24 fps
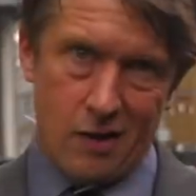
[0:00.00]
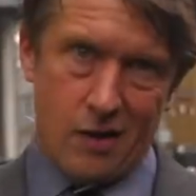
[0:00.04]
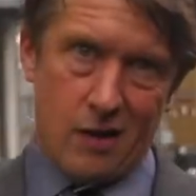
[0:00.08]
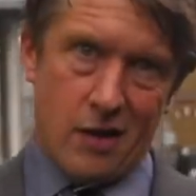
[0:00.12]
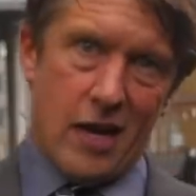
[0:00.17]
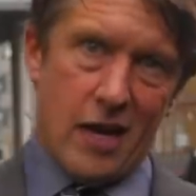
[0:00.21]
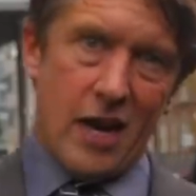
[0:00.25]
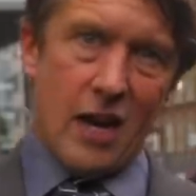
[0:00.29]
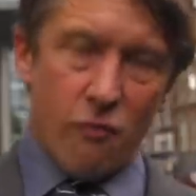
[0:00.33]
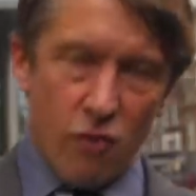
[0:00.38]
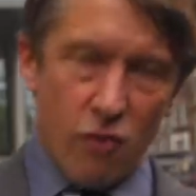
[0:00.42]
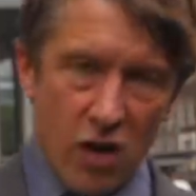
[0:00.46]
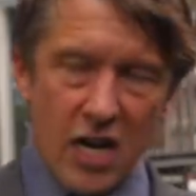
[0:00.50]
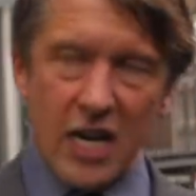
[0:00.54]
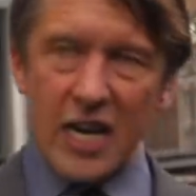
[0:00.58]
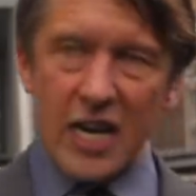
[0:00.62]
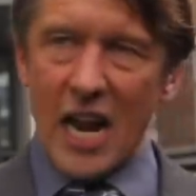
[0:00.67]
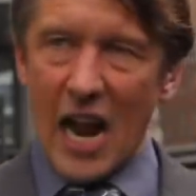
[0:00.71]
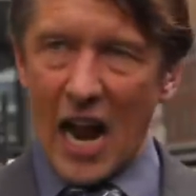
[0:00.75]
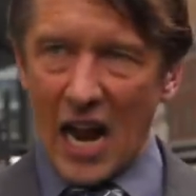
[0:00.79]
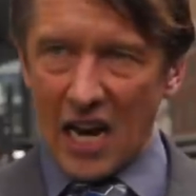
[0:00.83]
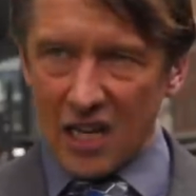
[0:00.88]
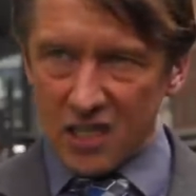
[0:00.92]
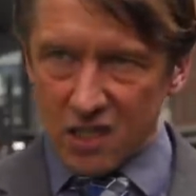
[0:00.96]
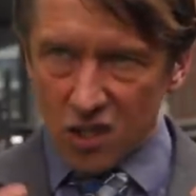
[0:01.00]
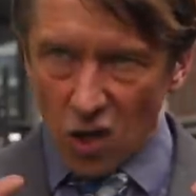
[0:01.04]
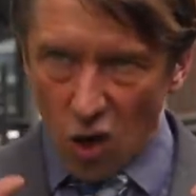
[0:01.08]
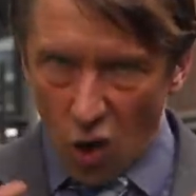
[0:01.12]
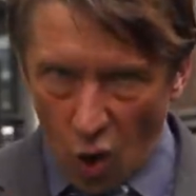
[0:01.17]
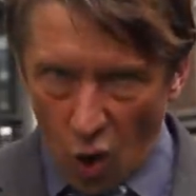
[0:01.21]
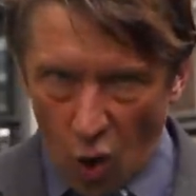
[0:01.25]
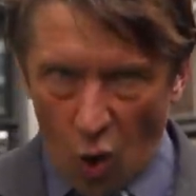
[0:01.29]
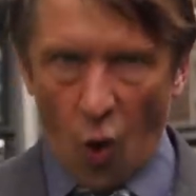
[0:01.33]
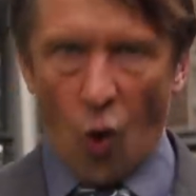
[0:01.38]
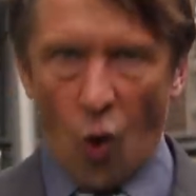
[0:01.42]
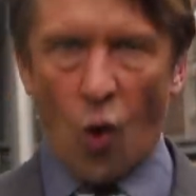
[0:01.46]
It really has
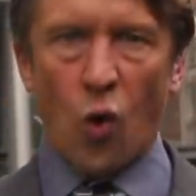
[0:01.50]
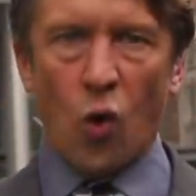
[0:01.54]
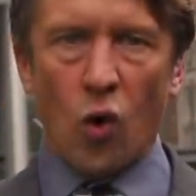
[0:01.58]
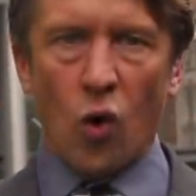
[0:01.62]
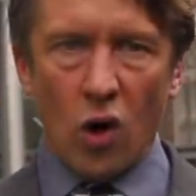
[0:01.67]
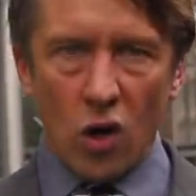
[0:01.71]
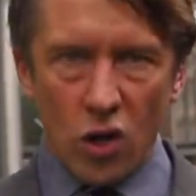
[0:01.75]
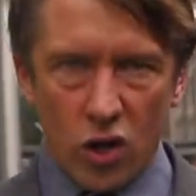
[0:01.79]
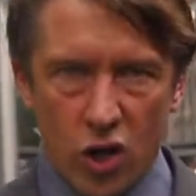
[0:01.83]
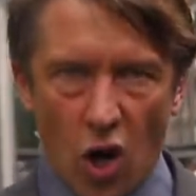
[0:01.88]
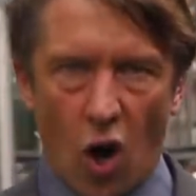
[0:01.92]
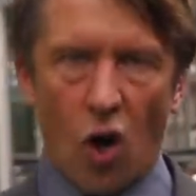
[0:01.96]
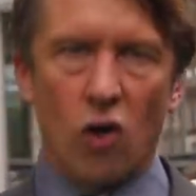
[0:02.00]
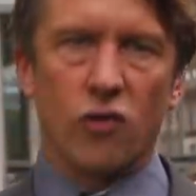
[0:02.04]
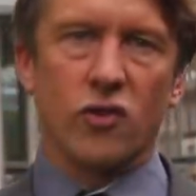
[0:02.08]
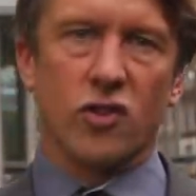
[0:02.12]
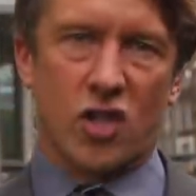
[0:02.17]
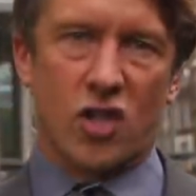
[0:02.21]
all gone